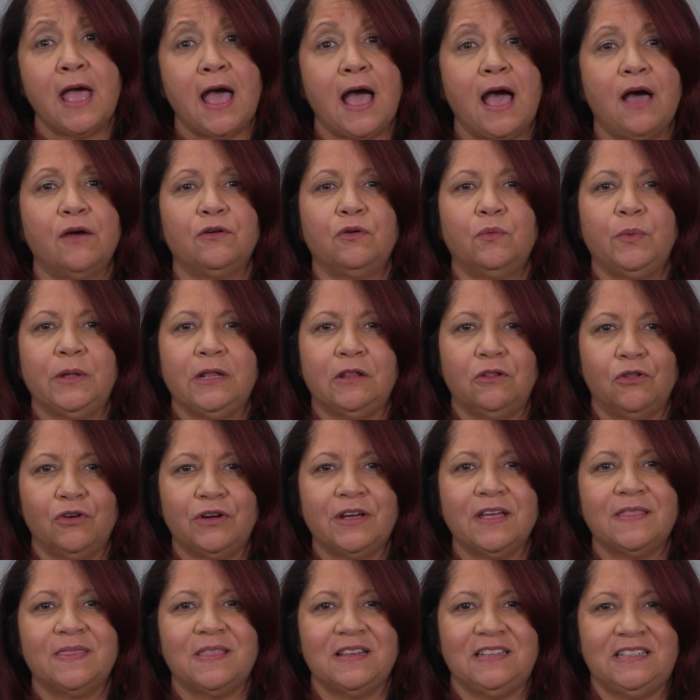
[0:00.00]
How do we
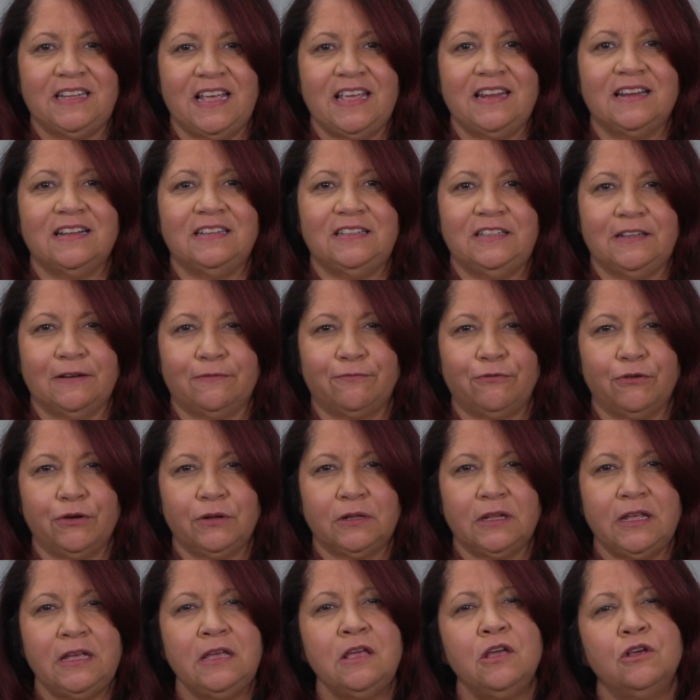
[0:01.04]
look at the data
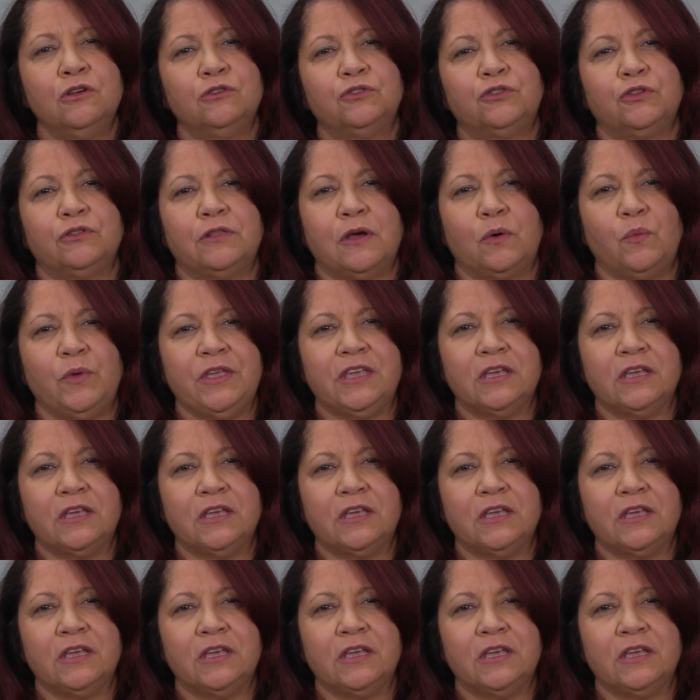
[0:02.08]
differently so that we